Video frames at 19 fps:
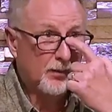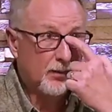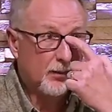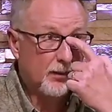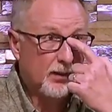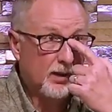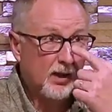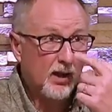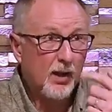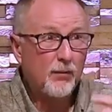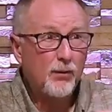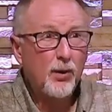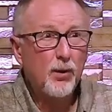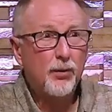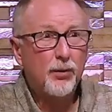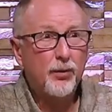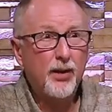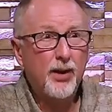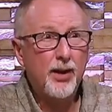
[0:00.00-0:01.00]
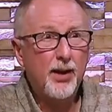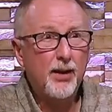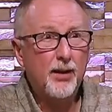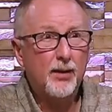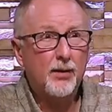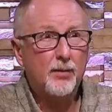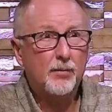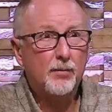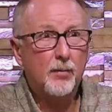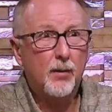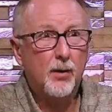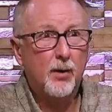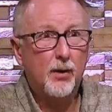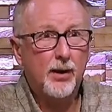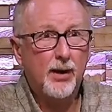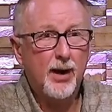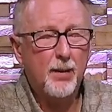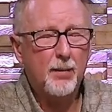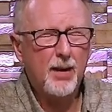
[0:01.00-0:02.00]
if you think,
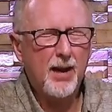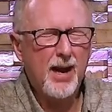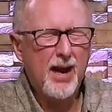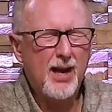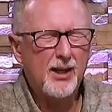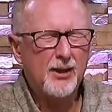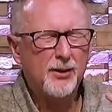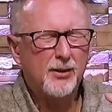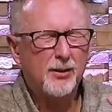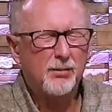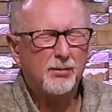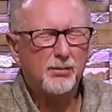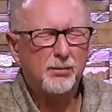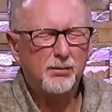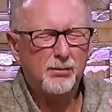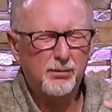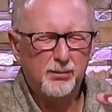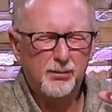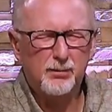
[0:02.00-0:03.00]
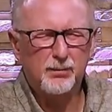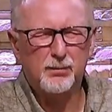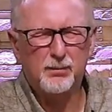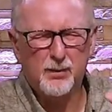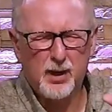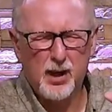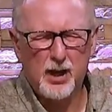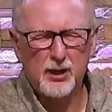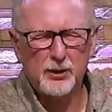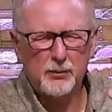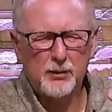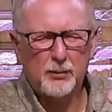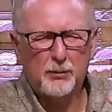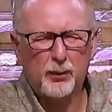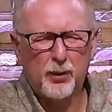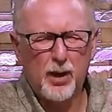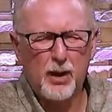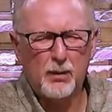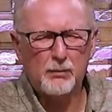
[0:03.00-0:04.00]
okay, my eyes causing me
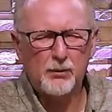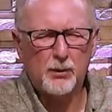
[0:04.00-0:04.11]
problems, I'll